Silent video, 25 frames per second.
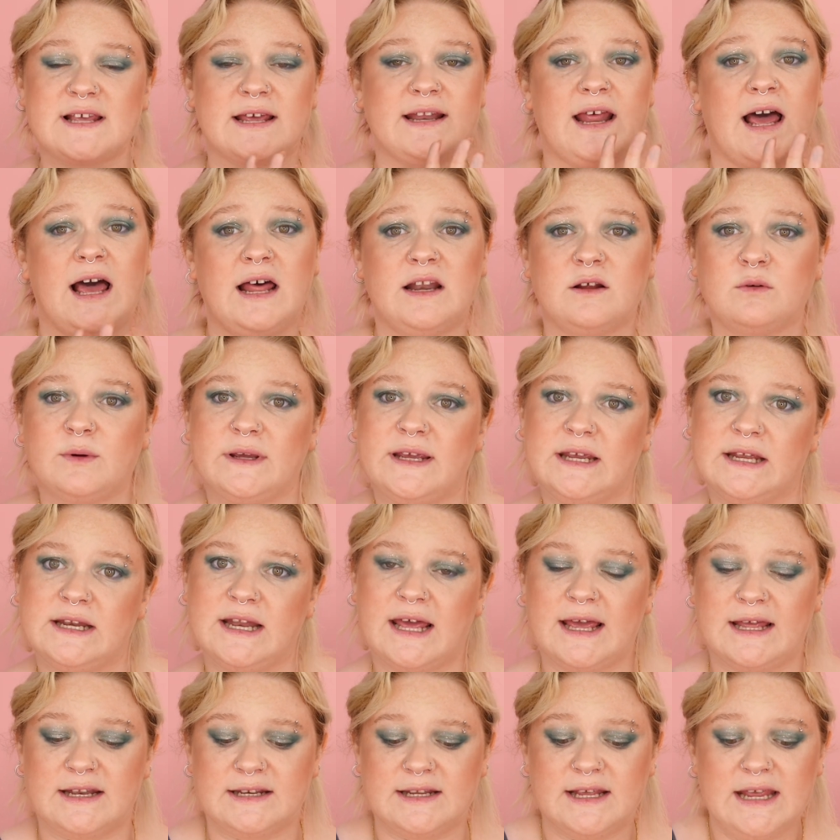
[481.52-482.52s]
and Halloween,
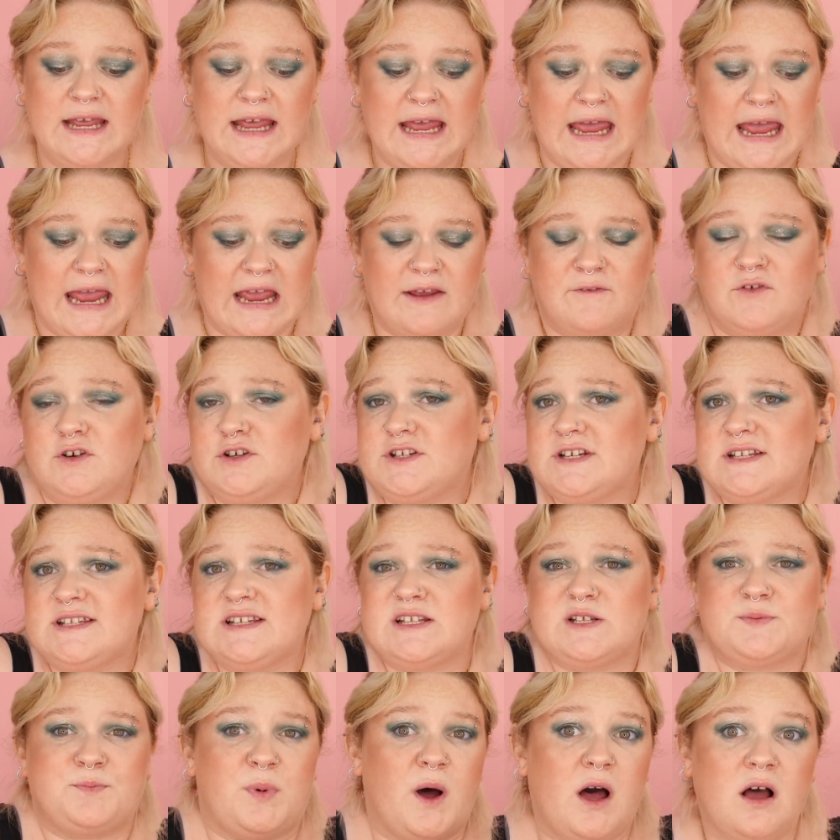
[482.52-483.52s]
and if you're just a
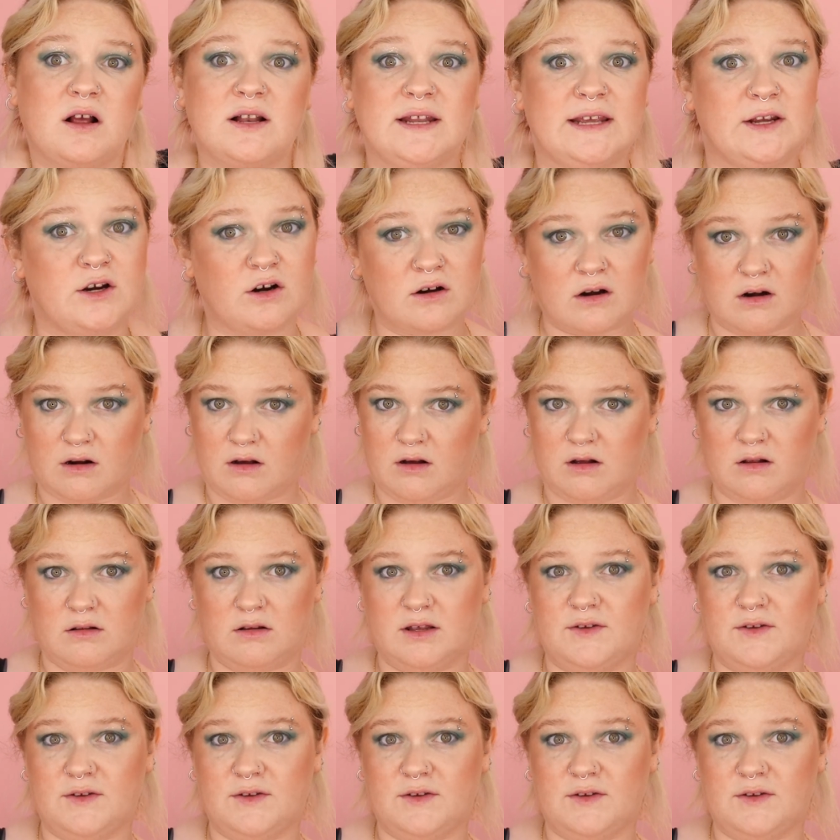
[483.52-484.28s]
sparkly girl,